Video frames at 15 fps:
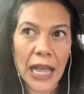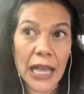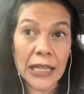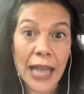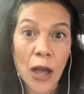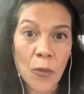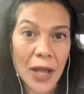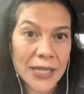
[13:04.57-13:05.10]
and
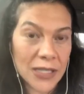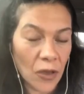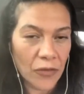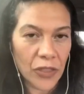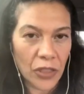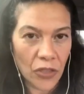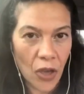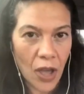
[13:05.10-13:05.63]
I allow
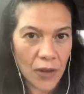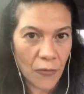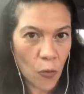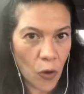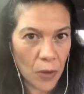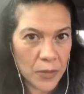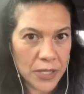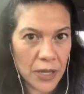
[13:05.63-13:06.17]
myself the thought
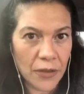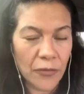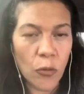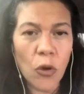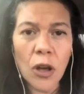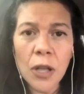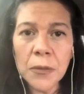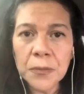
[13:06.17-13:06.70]
forms
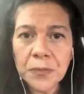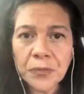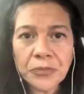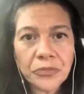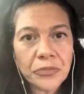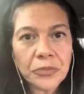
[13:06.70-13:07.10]
of, well,